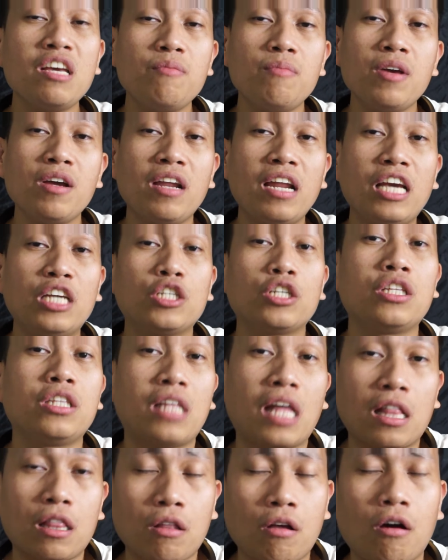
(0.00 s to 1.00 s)
Immigration
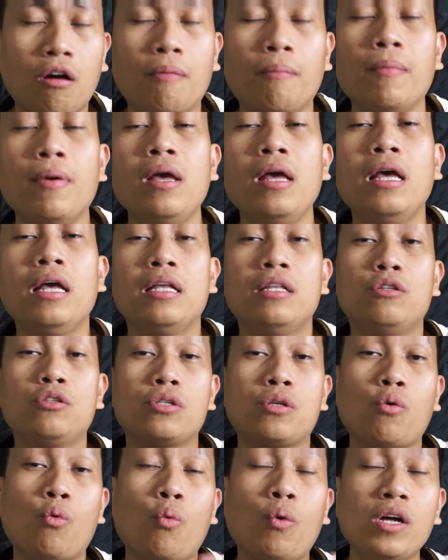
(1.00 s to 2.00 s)
dot com.
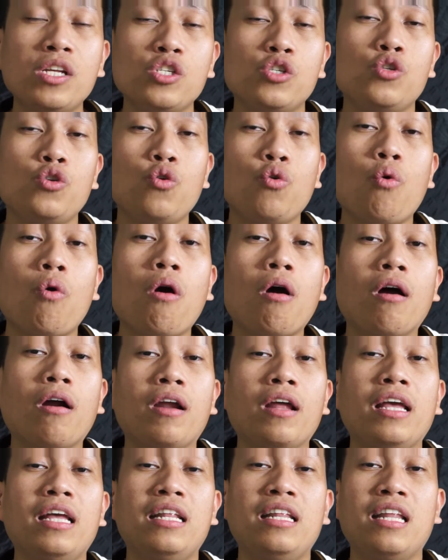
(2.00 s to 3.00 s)
So once you are
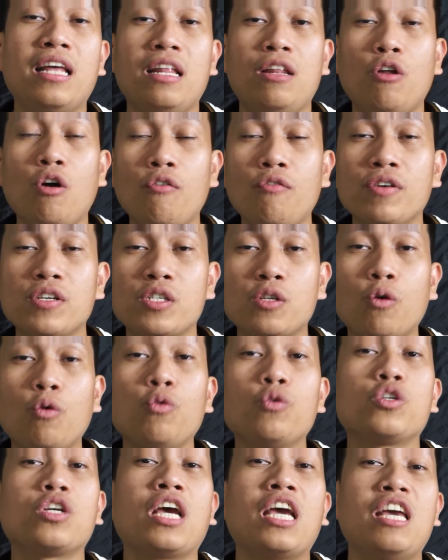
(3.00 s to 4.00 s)
in the Nova
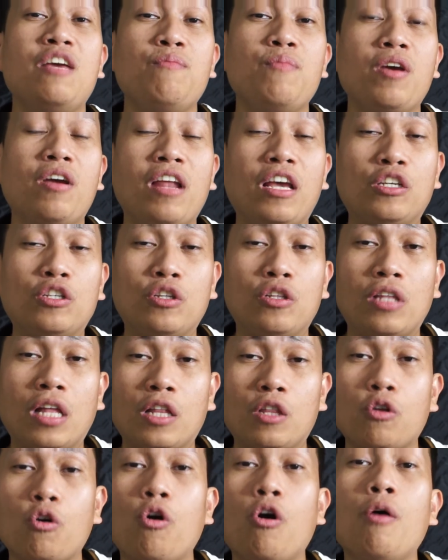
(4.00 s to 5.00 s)
Scotia Immigration
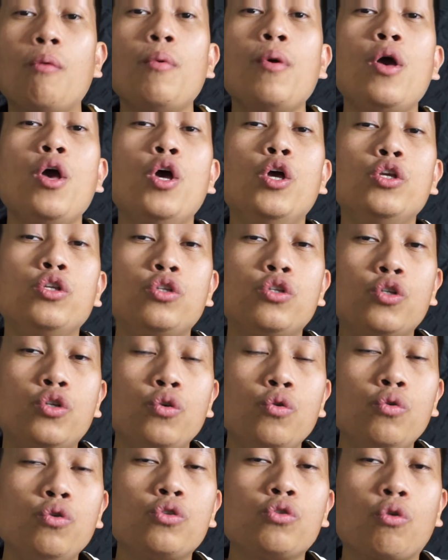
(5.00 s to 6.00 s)
dot com,
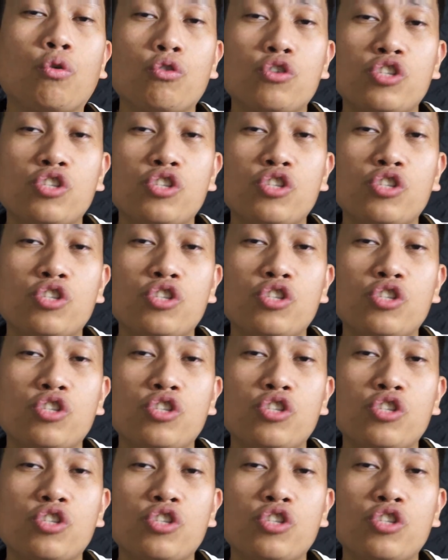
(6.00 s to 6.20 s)
choose or